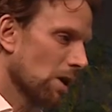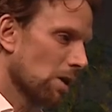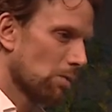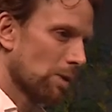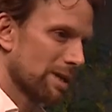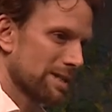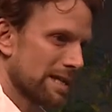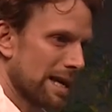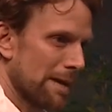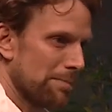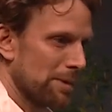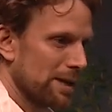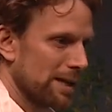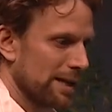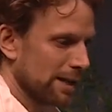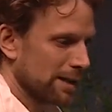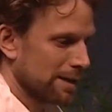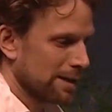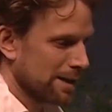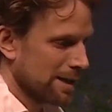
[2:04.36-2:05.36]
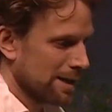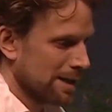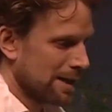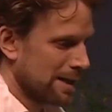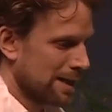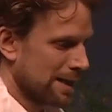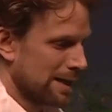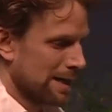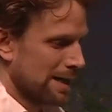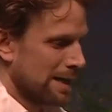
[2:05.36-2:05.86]
What's happening
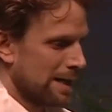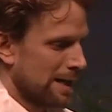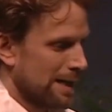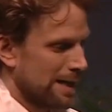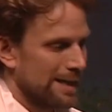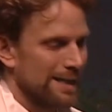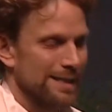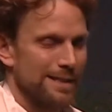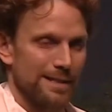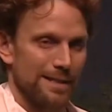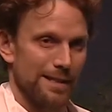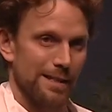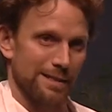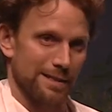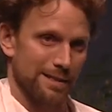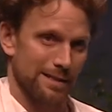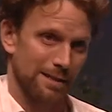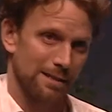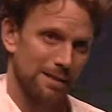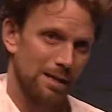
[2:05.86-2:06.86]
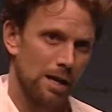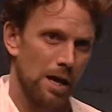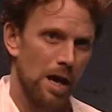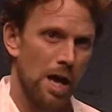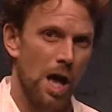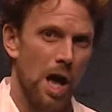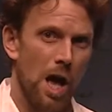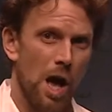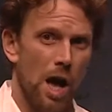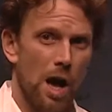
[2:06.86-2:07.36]
is this.
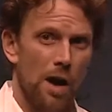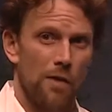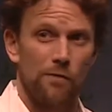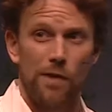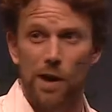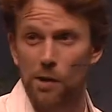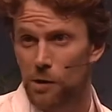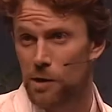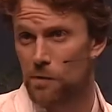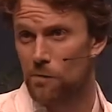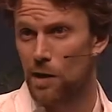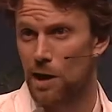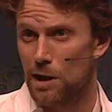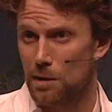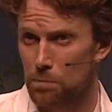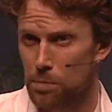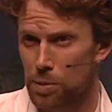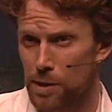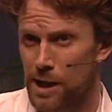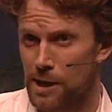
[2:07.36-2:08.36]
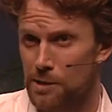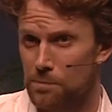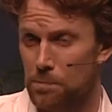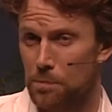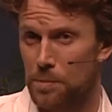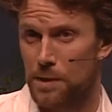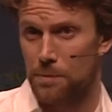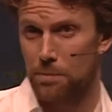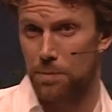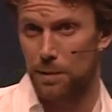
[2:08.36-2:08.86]
Very well-paid
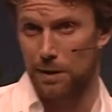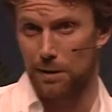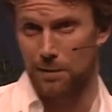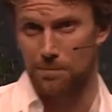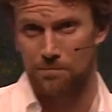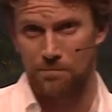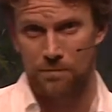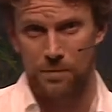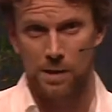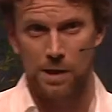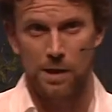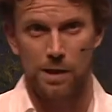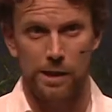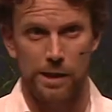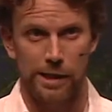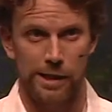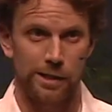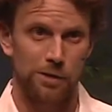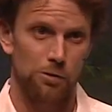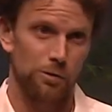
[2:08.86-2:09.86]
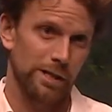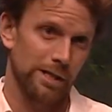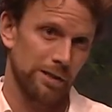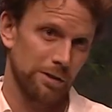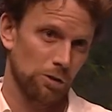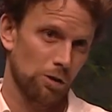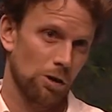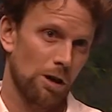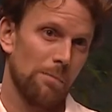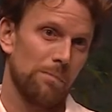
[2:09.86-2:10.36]
people, either in
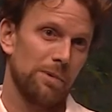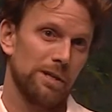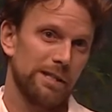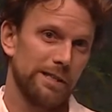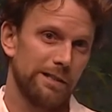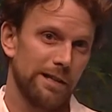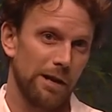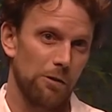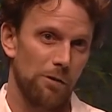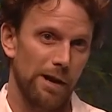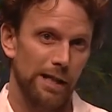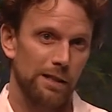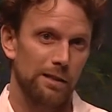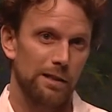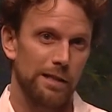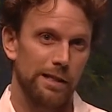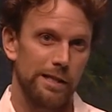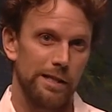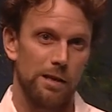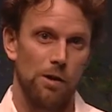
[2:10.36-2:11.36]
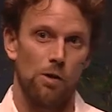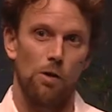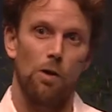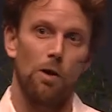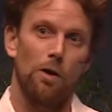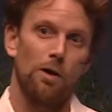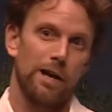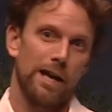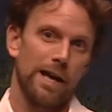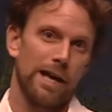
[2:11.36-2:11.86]
the company directly
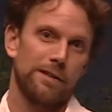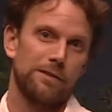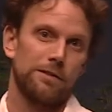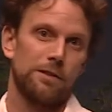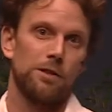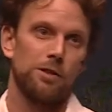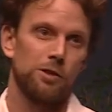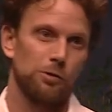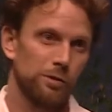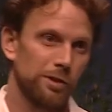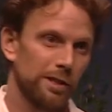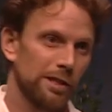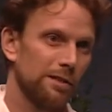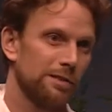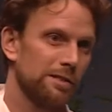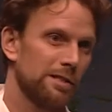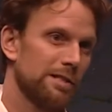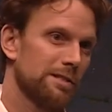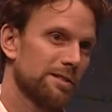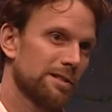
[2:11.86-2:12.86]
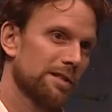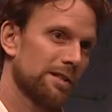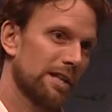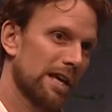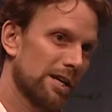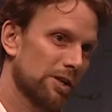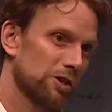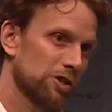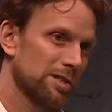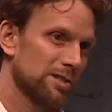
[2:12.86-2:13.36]
or at utilities and
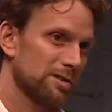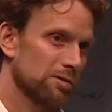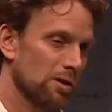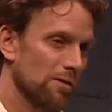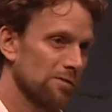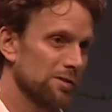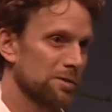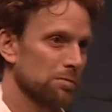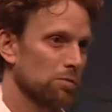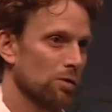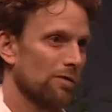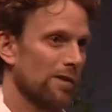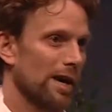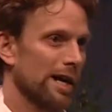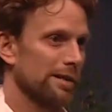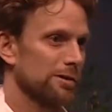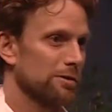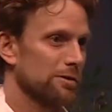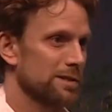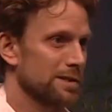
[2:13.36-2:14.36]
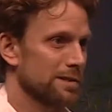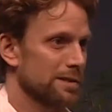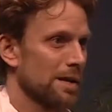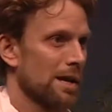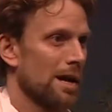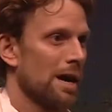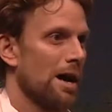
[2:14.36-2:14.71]
energy service providers,